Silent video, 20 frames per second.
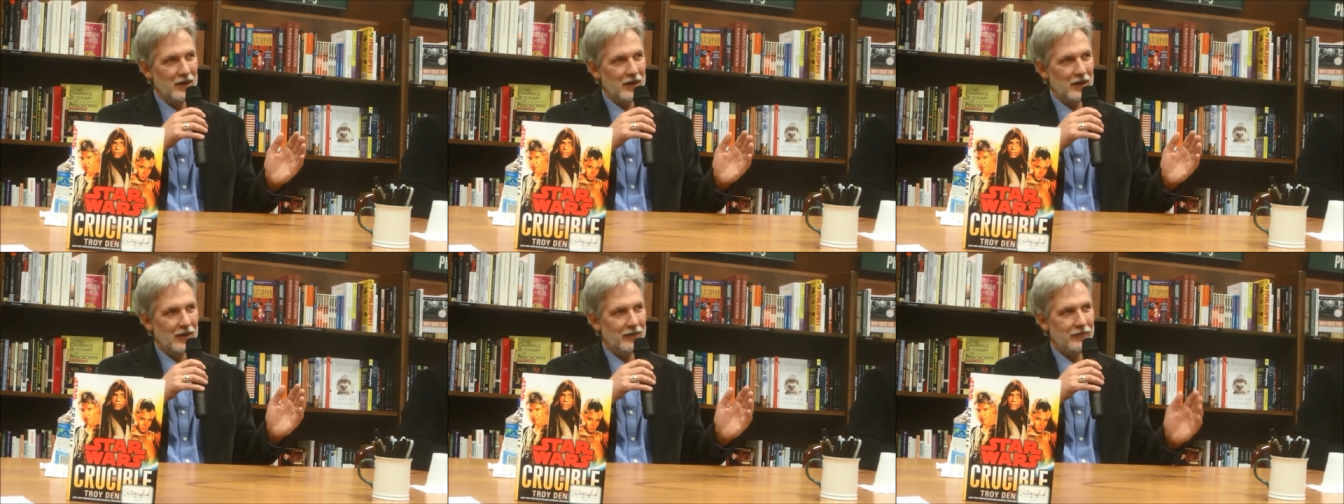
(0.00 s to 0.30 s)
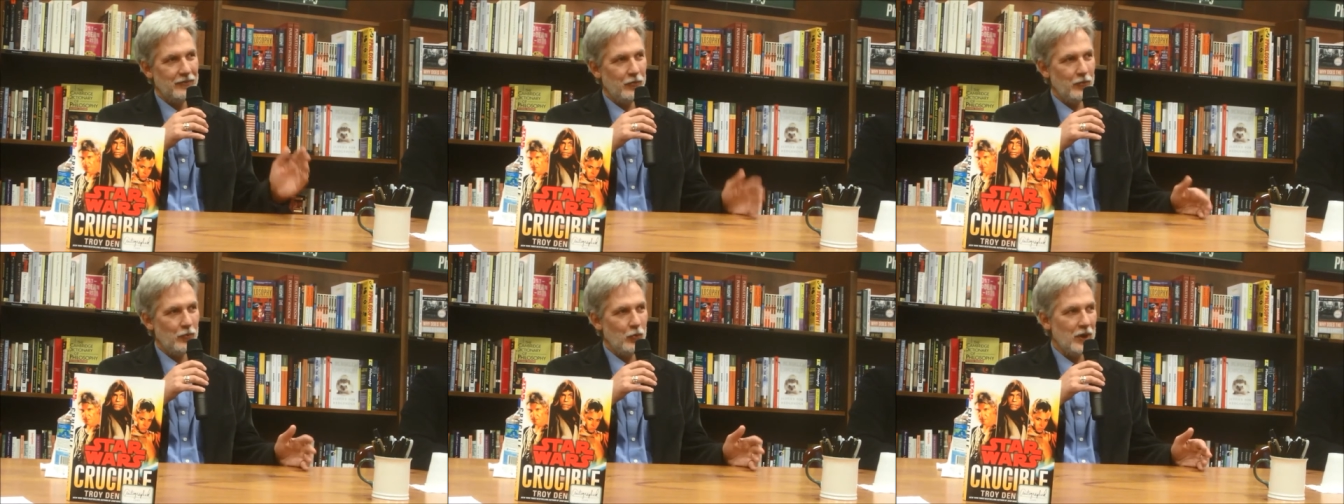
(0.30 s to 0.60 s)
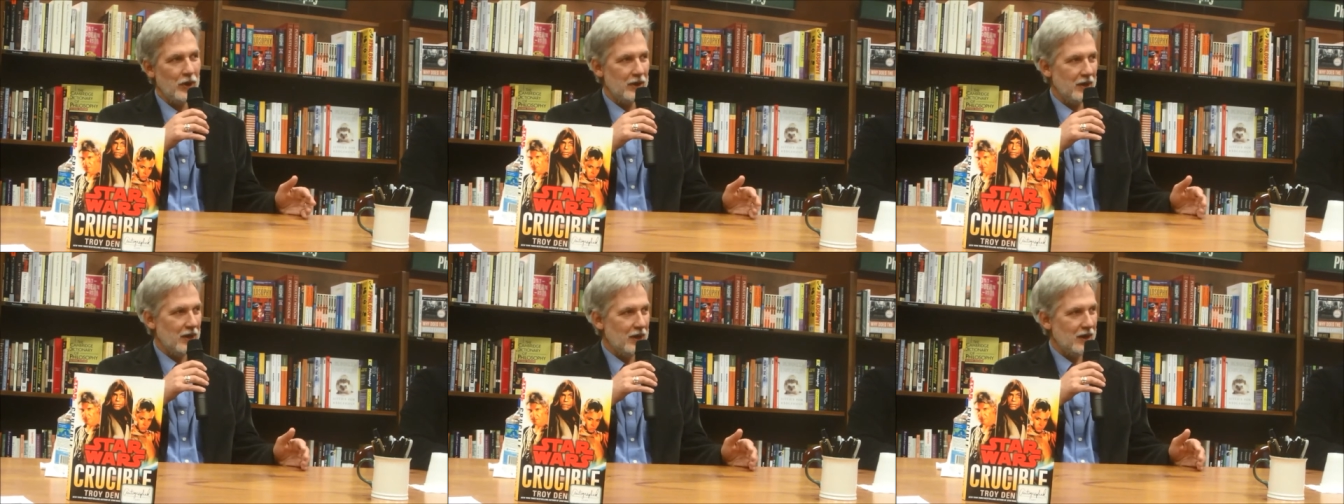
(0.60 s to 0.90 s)
of
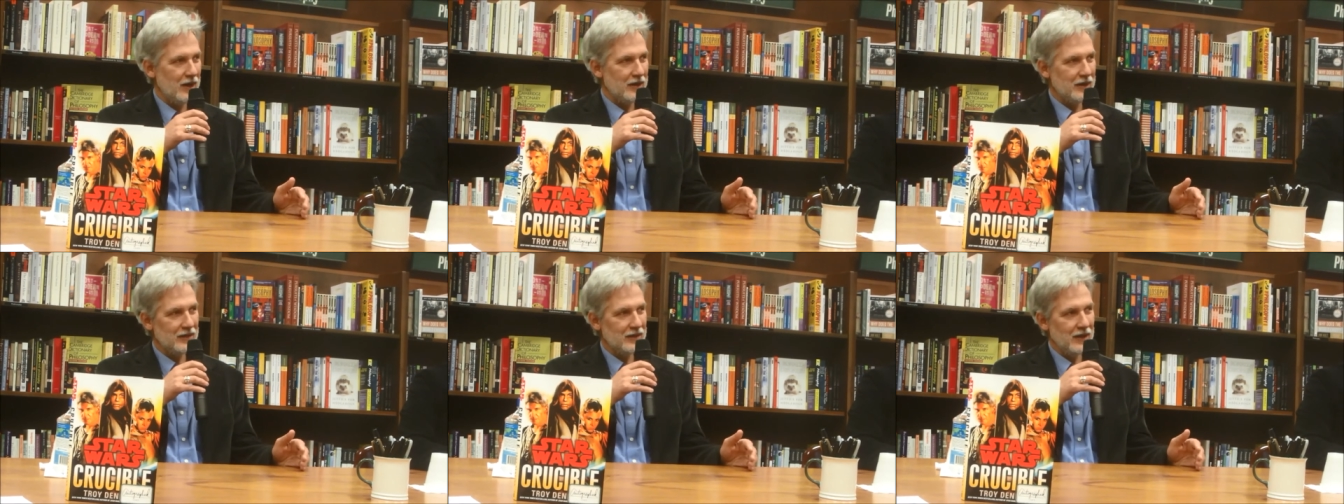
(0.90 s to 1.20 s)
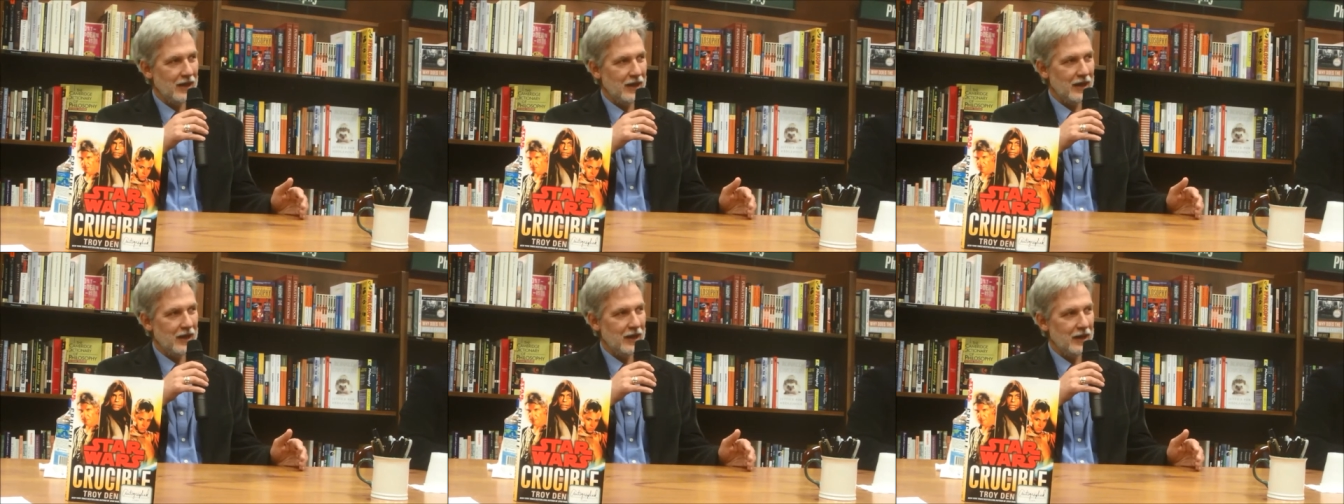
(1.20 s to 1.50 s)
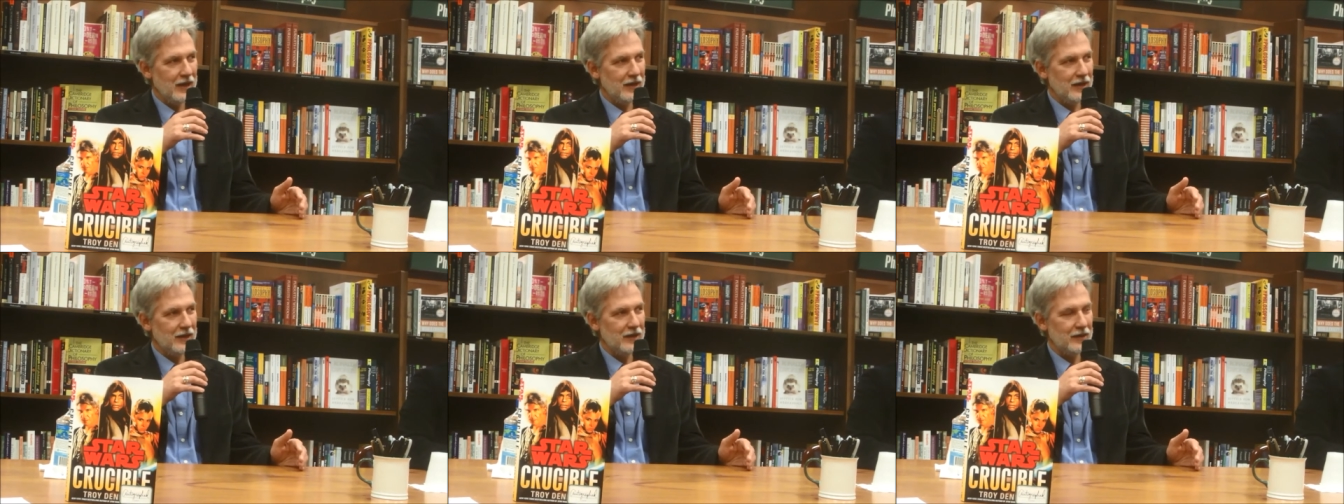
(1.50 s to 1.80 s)
when Han and
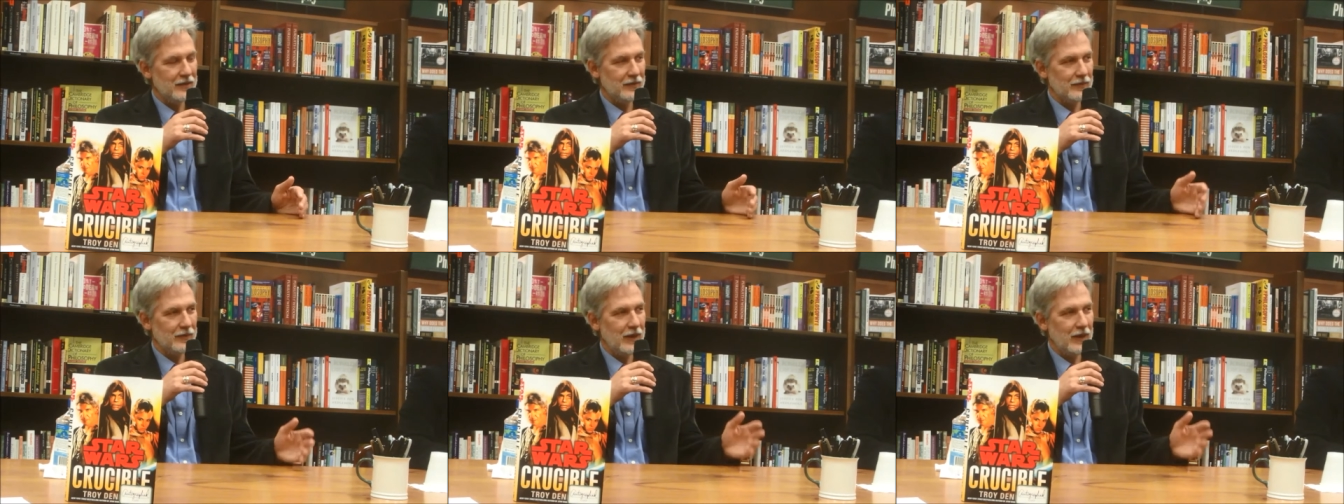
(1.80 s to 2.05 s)
Leia